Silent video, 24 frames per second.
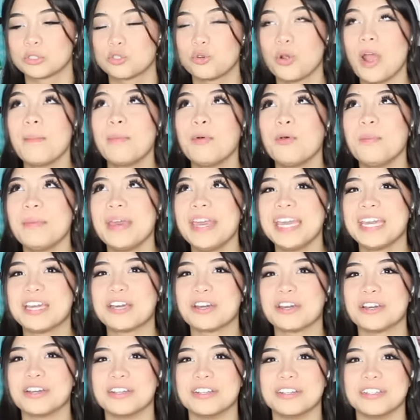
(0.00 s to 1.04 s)

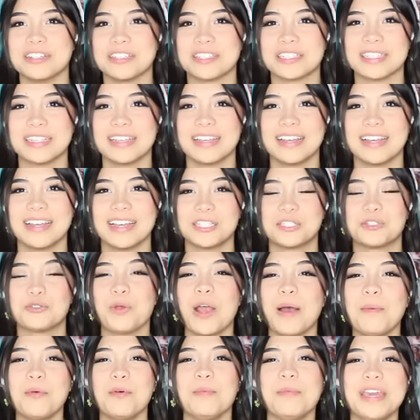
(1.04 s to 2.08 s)
Troublemakers.
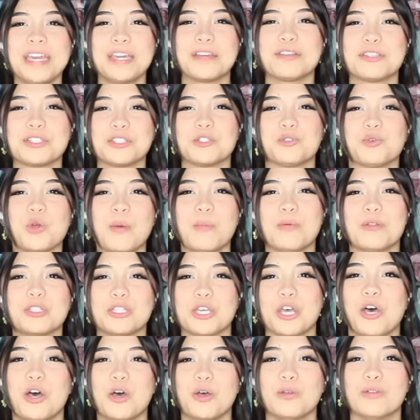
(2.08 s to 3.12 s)
Troublemakers and treble
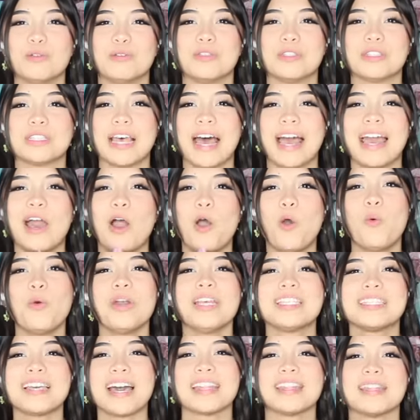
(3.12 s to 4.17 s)
tones. I
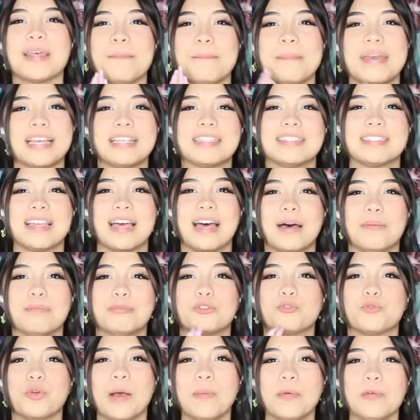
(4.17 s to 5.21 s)
always got them mixed up.
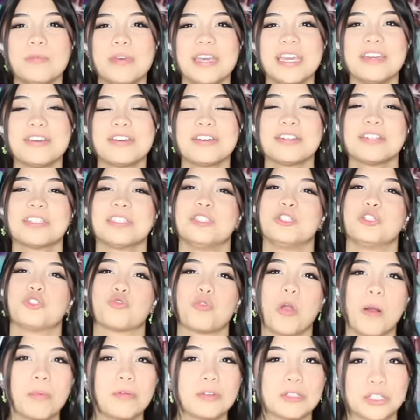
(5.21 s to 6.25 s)
Troublemakers and
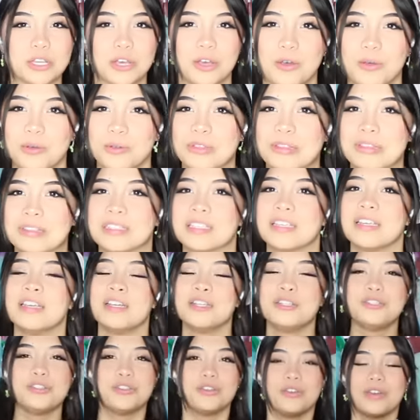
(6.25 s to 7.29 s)
treble tones.
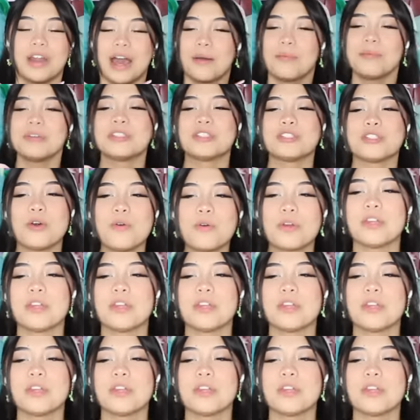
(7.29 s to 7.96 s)
Dude, I was so